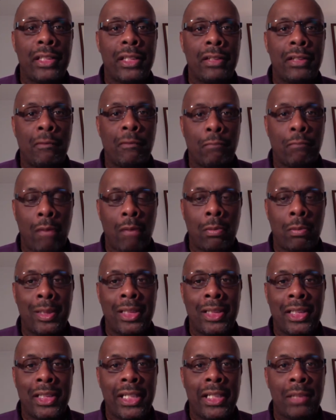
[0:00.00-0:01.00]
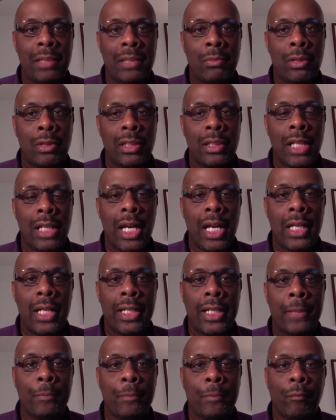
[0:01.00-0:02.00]
You've probably seen them online,
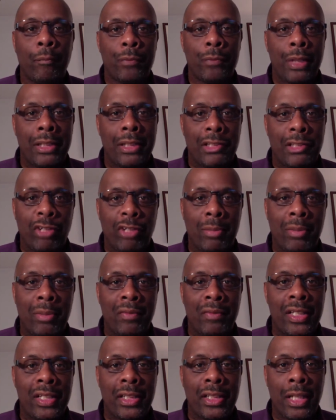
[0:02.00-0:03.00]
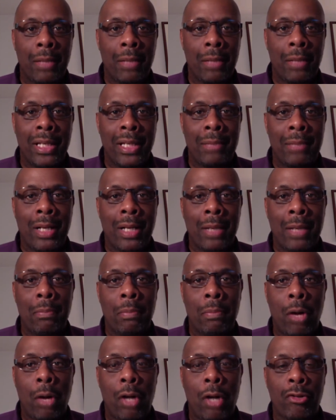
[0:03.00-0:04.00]
the streamed events. Me and my
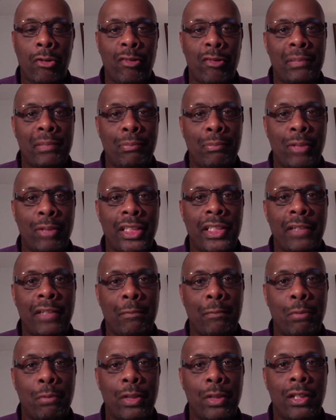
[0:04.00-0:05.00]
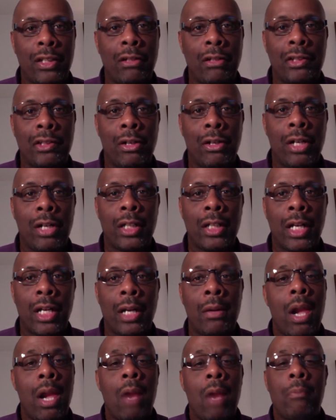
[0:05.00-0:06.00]
partner, Chris Bridges, have put those on.